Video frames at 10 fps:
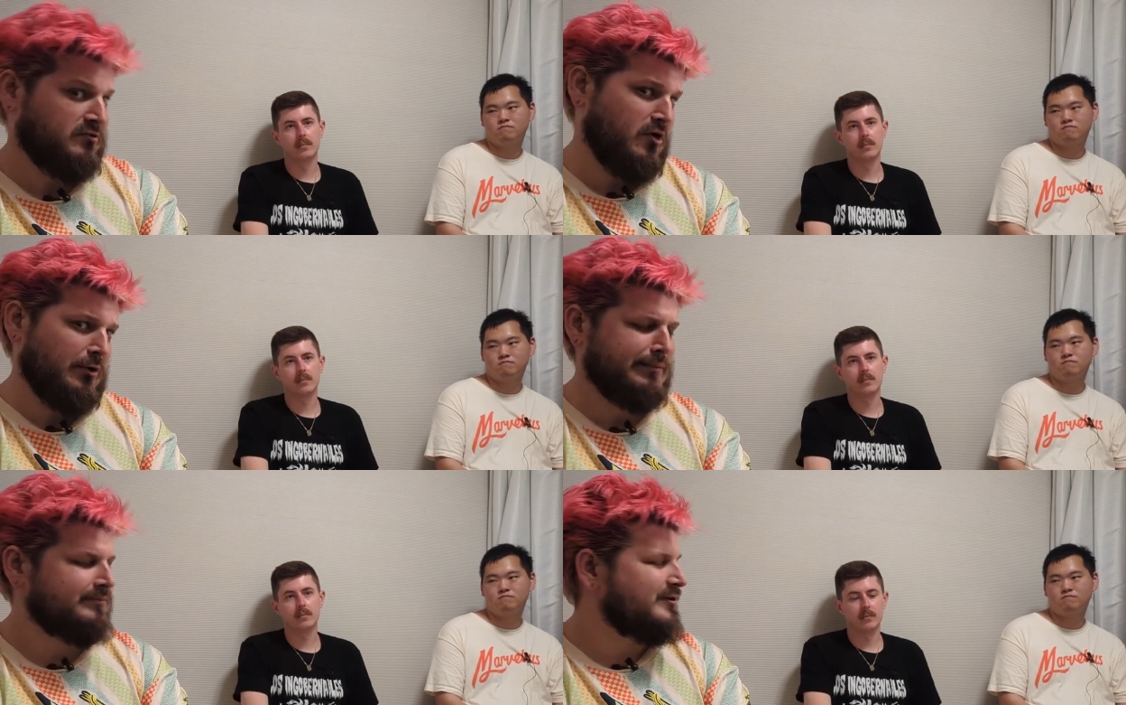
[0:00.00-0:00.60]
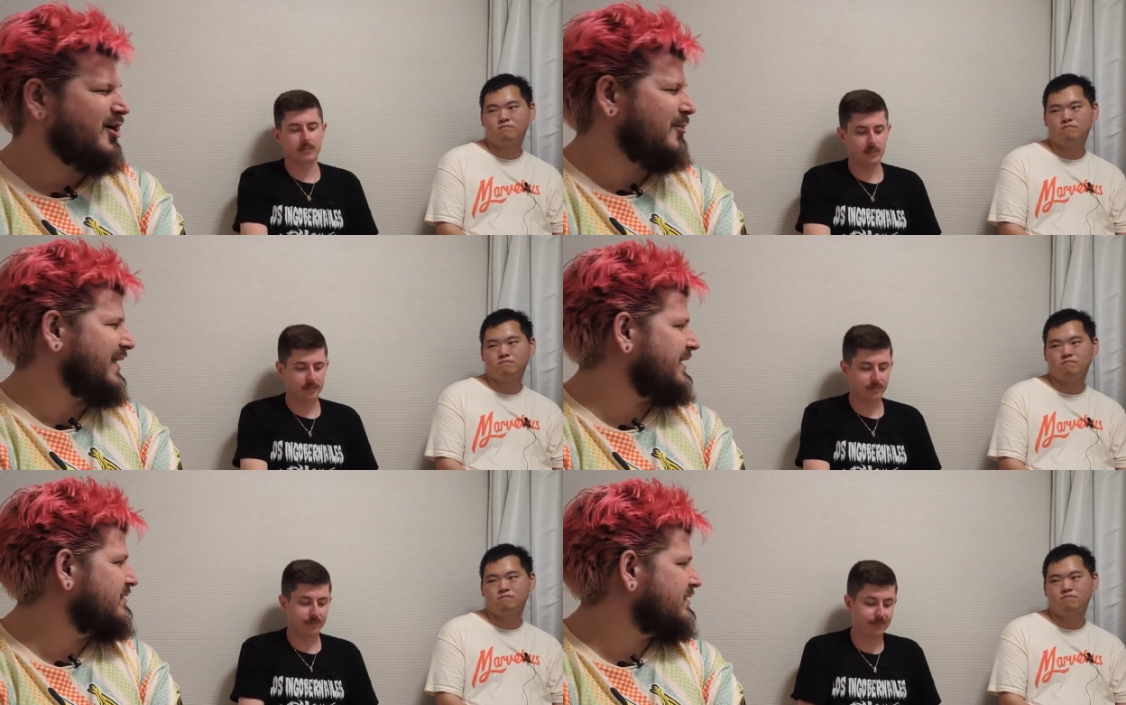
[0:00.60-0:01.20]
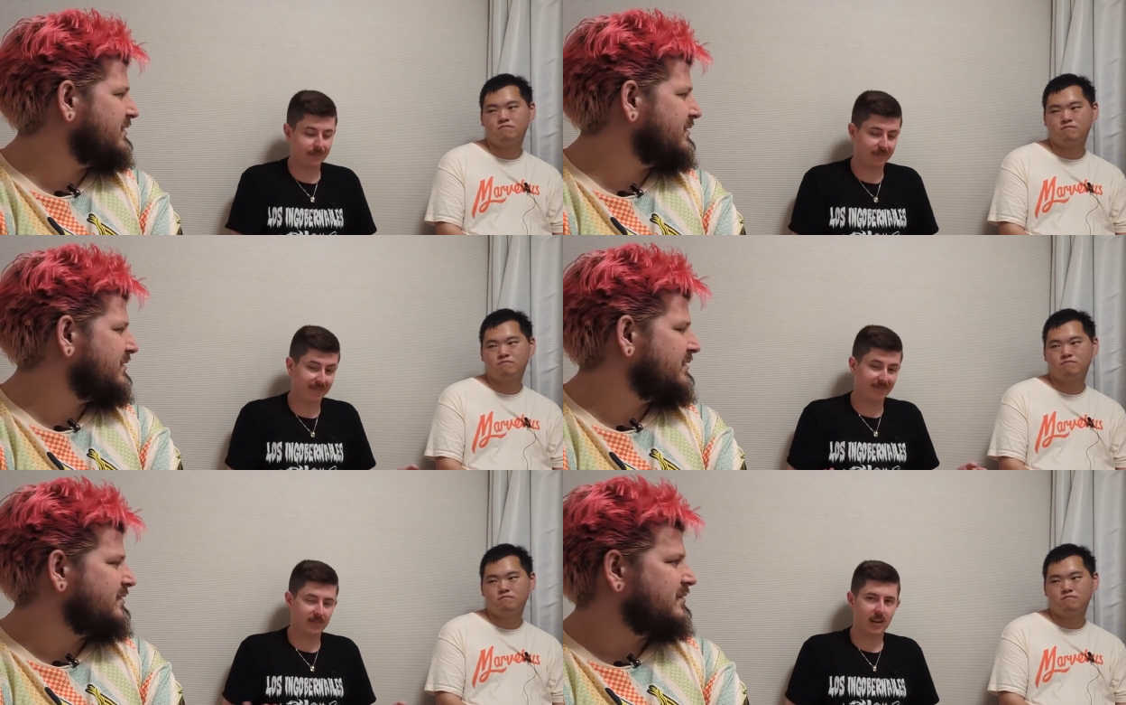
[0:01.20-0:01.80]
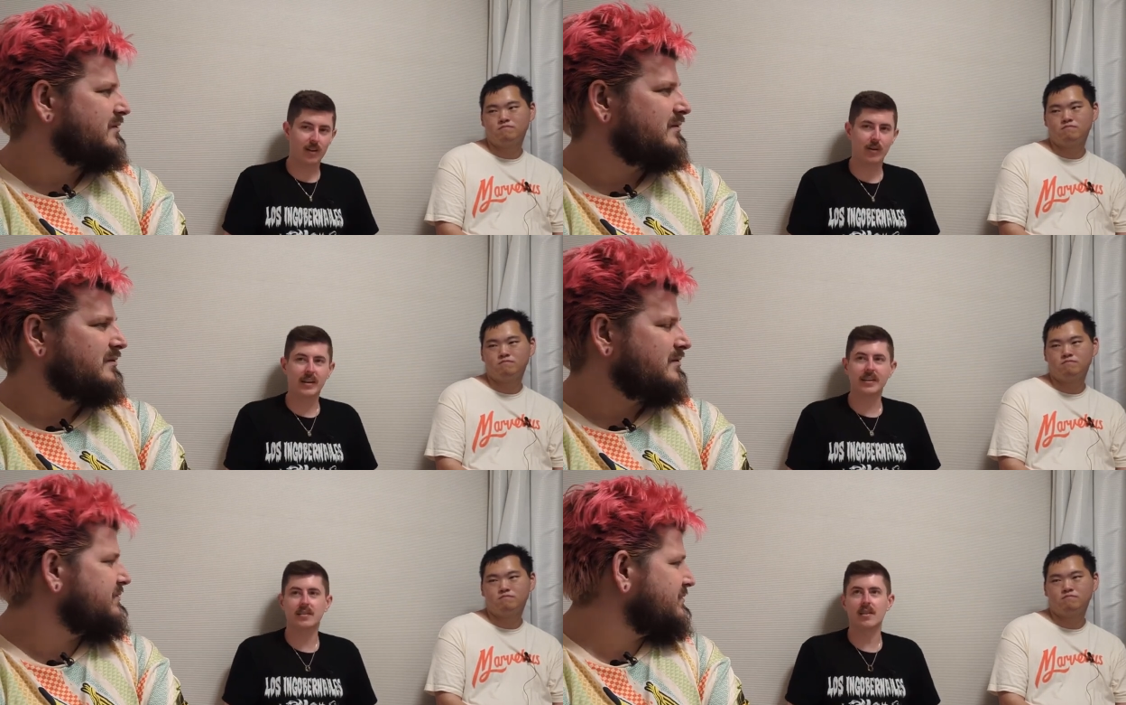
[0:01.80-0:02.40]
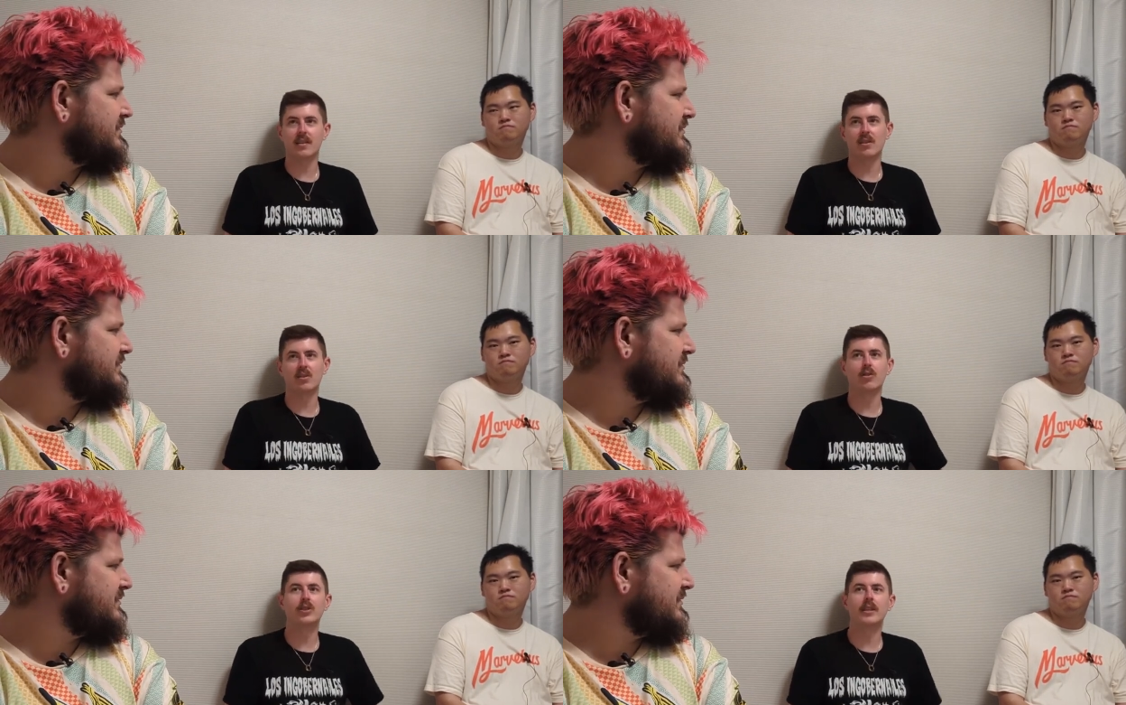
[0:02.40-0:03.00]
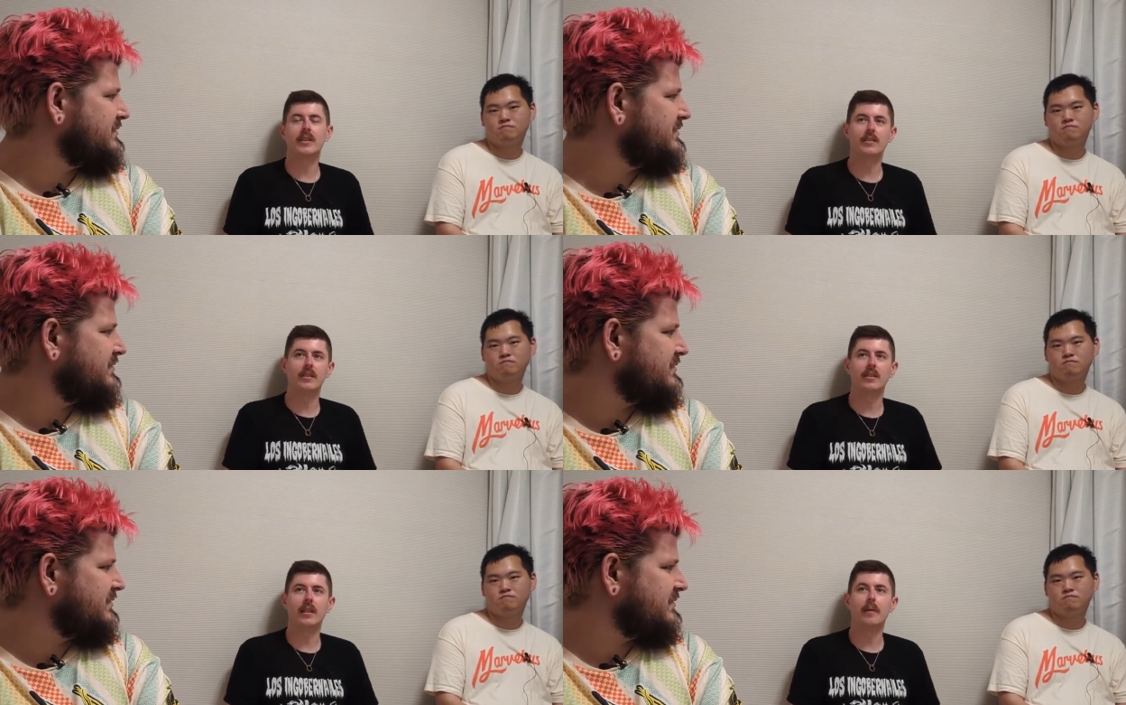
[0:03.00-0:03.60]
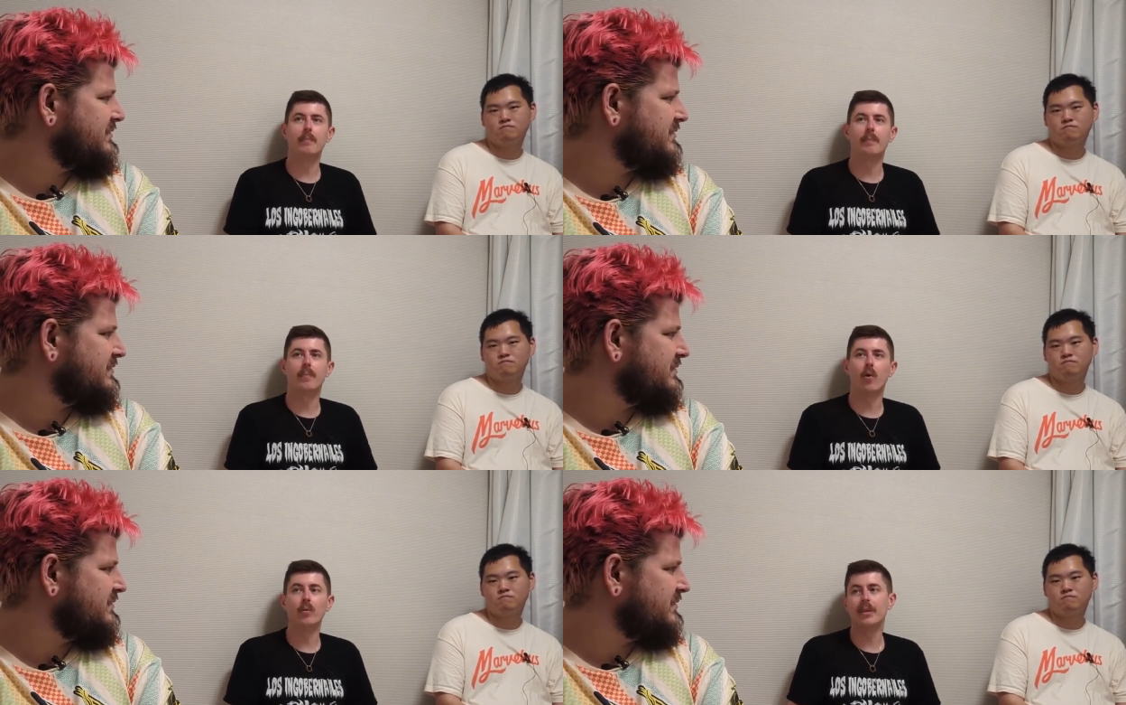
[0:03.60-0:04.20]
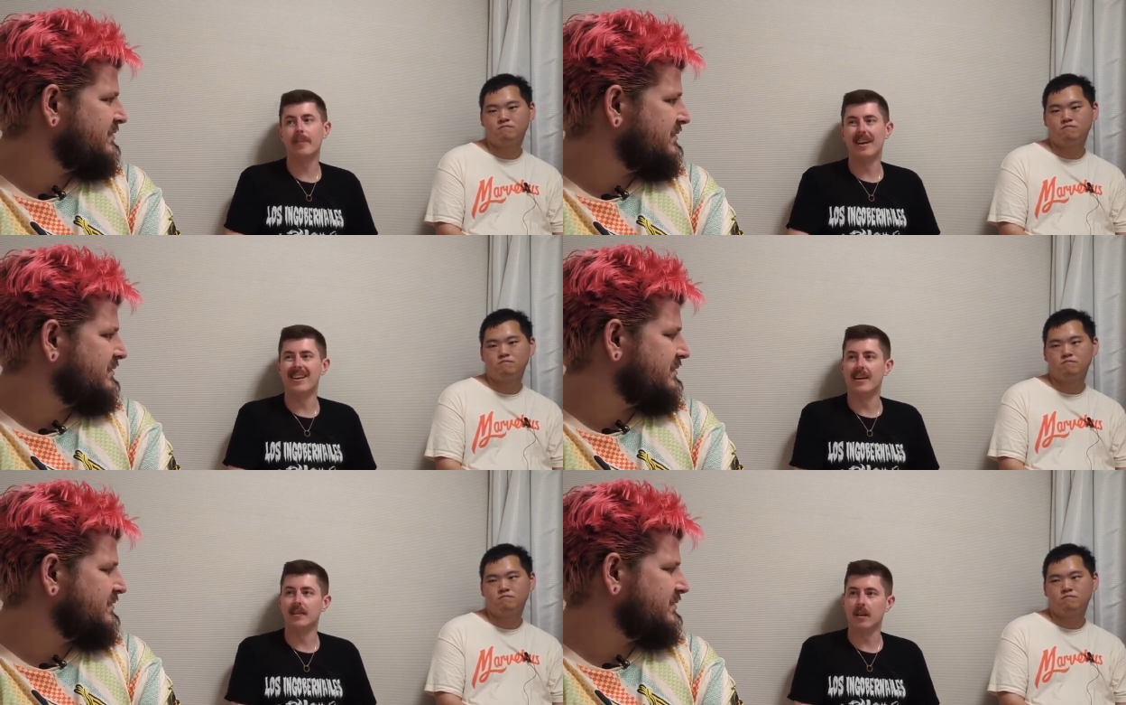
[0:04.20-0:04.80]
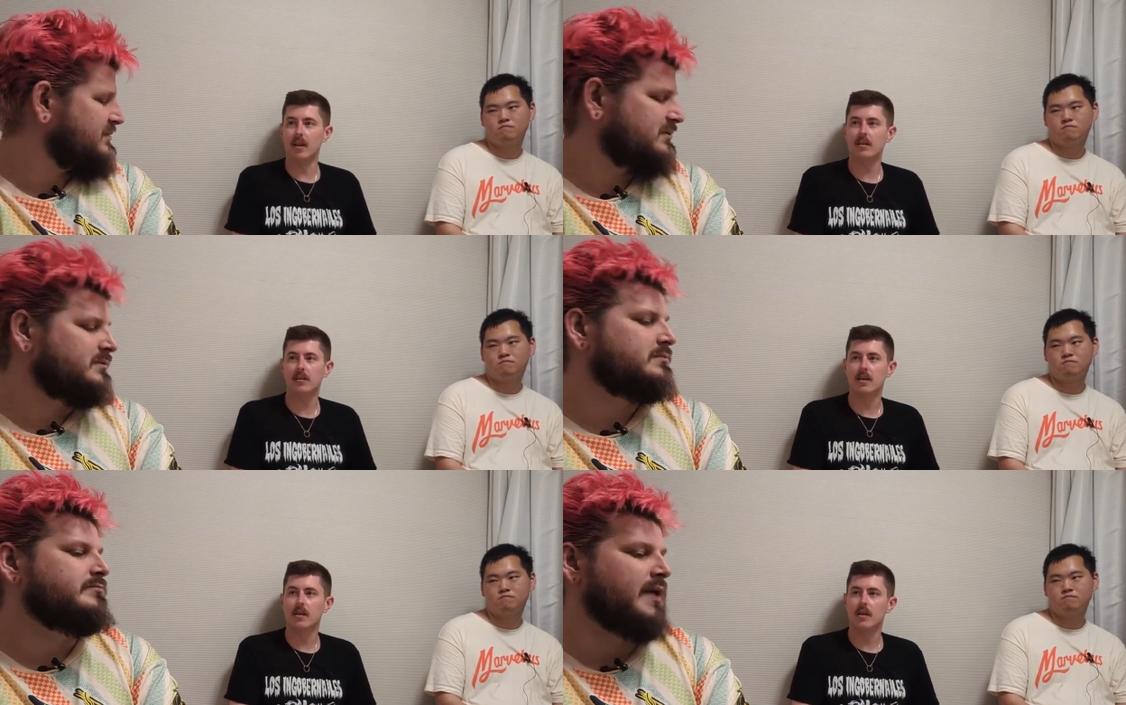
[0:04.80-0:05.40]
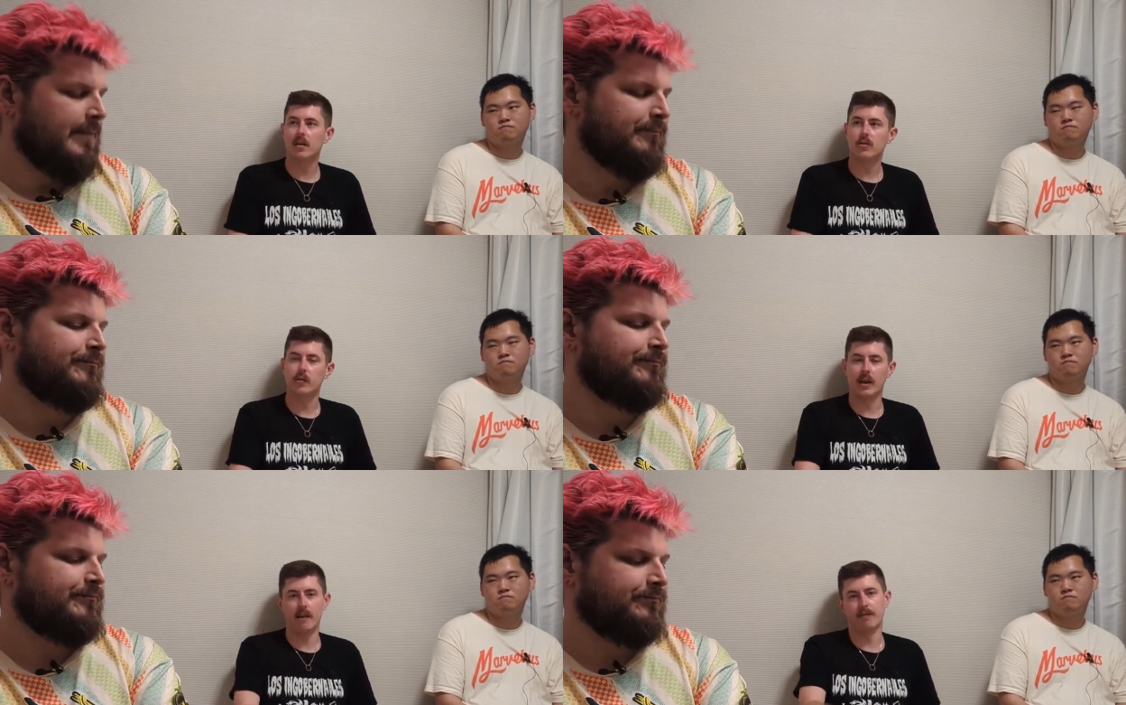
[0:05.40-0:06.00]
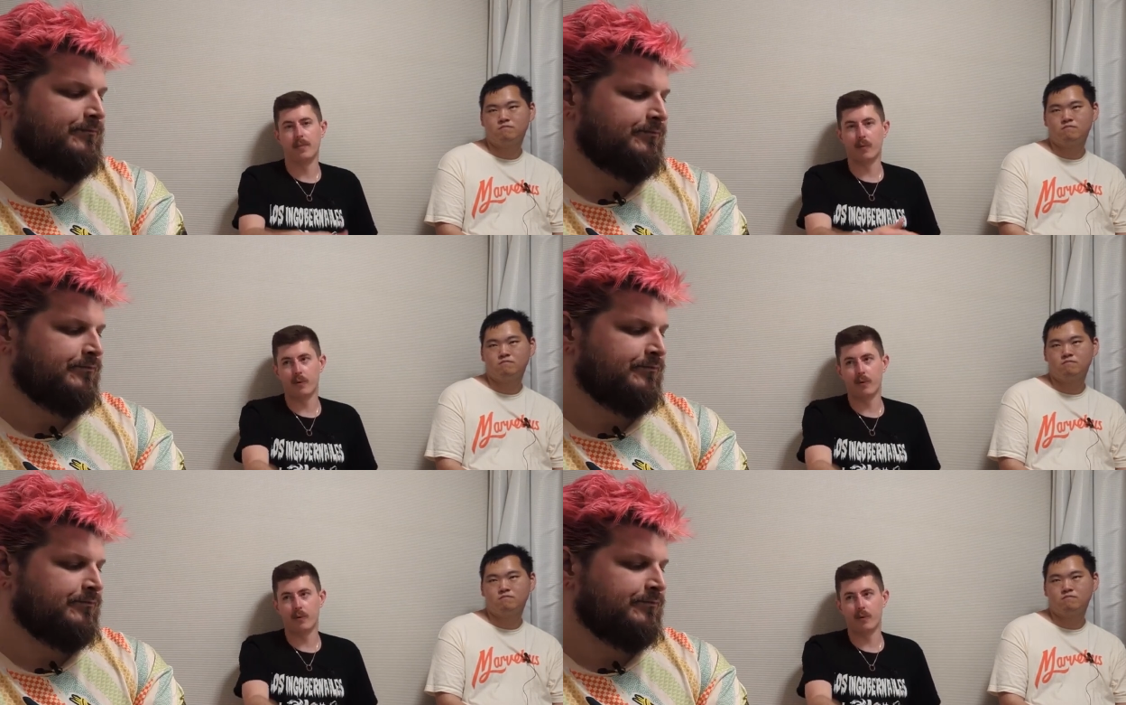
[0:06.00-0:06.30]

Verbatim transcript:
Speaker 1: So kind of weird.
Speaker 2: Mm, well, I guess the the logic is that they only ban SRs. Yeah. So they have to